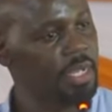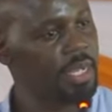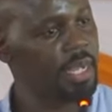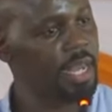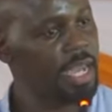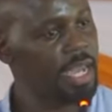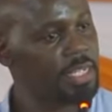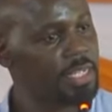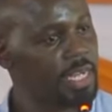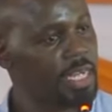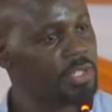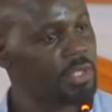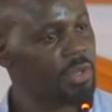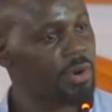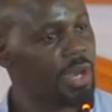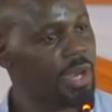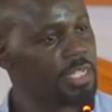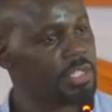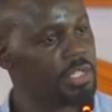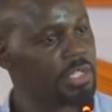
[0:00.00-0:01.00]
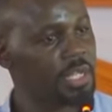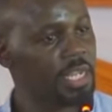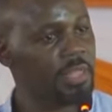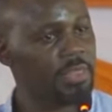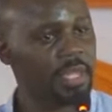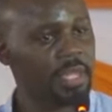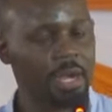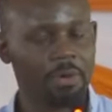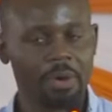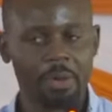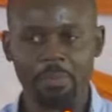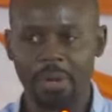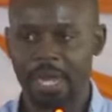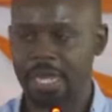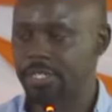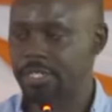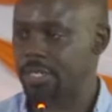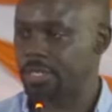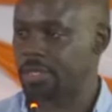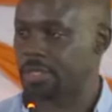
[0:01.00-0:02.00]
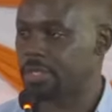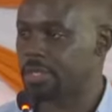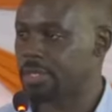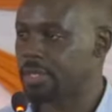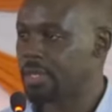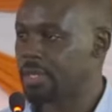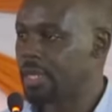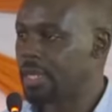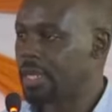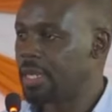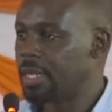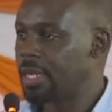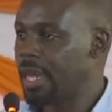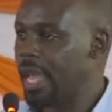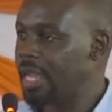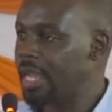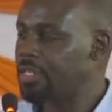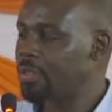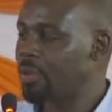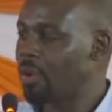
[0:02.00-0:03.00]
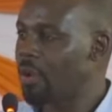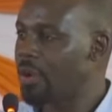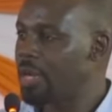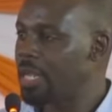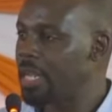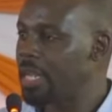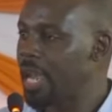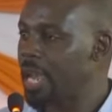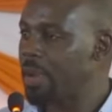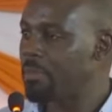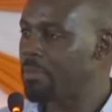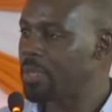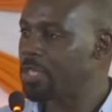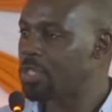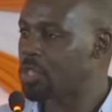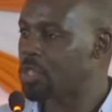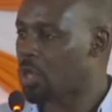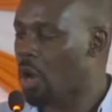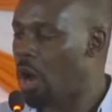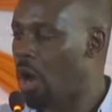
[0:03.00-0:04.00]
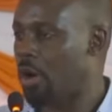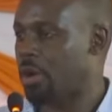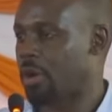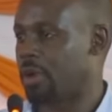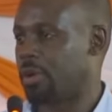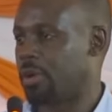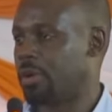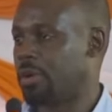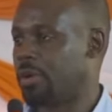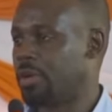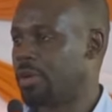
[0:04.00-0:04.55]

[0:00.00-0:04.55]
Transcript: Let us go and strengthen our parties. Let ODM be strong.